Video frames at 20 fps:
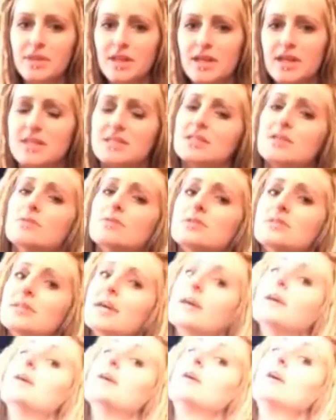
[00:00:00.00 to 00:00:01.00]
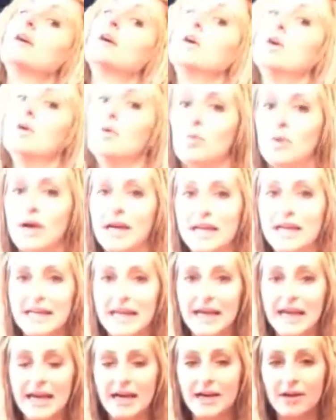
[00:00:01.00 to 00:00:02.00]
because it was way
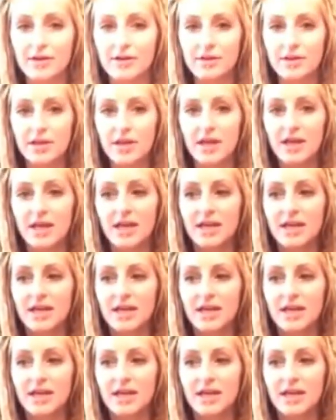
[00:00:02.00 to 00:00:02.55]
down.